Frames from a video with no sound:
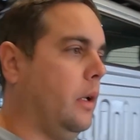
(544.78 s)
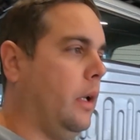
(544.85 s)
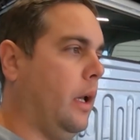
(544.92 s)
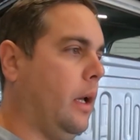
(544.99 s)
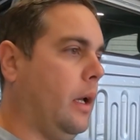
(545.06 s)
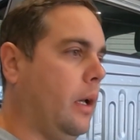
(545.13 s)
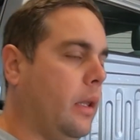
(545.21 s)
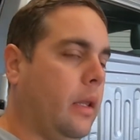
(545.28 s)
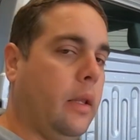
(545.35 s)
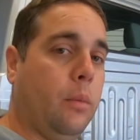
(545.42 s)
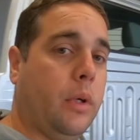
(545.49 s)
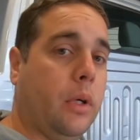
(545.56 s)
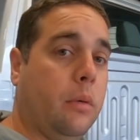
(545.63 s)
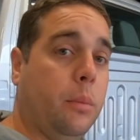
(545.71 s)
And
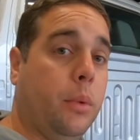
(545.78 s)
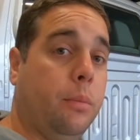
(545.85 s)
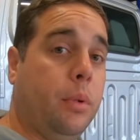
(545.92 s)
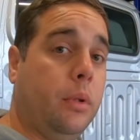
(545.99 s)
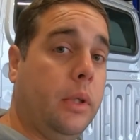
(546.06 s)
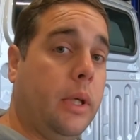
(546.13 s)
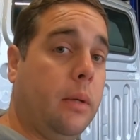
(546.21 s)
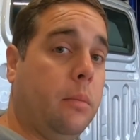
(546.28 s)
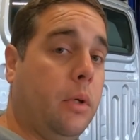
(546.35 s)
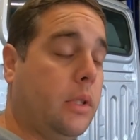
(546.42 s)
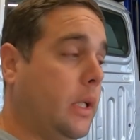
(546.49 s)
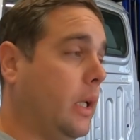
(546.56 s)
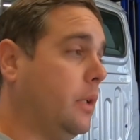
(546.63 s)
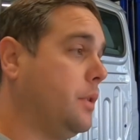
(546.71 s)
then we're going to pull the
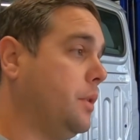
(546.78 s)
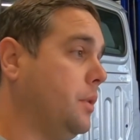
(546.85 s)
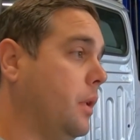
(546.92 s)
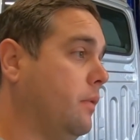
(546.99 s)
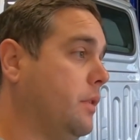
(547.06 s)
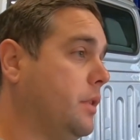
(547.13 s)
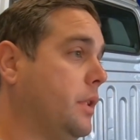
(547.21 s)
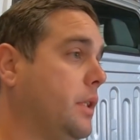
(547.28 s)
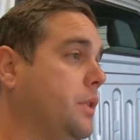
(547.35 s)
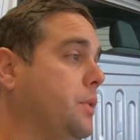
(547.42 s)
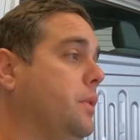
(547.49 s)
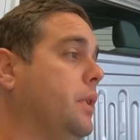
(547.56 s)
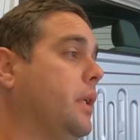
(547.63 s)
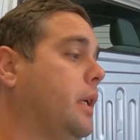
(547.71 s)
gearbox out to obviously
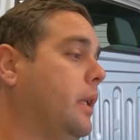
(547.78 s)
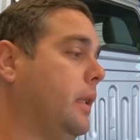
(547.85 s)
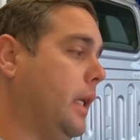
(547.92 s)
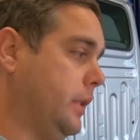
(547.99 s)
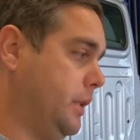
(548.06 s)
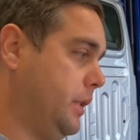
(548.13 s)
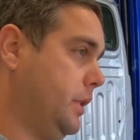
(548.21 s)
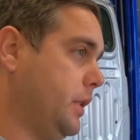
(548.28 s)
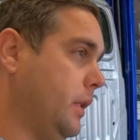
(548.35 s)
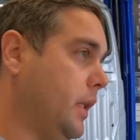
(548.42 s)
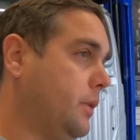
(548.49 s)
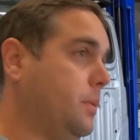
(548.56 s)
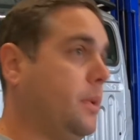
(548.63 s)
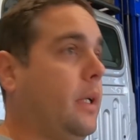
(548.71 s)
do the clutch. So
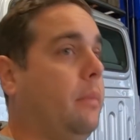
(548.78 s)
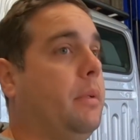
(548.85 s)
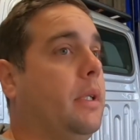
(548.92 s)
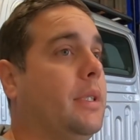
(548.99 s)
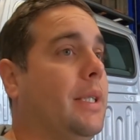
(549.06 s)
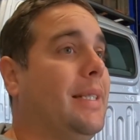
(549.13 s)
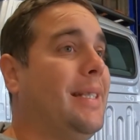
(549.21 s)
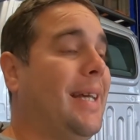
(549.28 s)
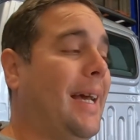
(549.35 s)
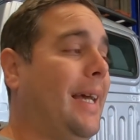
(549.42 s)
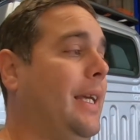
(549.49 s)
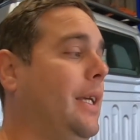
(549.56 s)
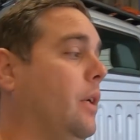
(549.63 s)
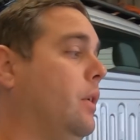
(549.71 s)
that's what's happening
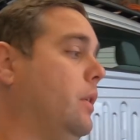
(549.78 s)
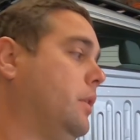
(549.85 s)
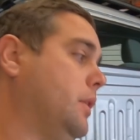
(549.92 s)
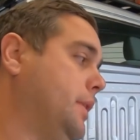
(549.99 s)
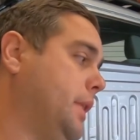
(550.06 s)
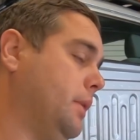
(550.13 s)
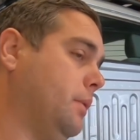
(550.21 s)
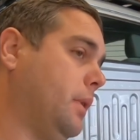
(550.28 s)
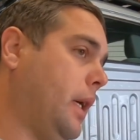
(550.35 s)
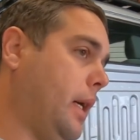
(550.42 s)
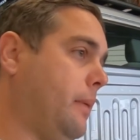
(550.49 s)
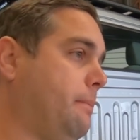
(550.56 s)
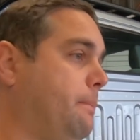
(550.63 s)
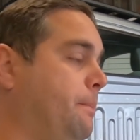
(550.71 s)
today on the single
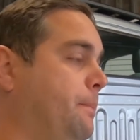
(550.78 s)
cab.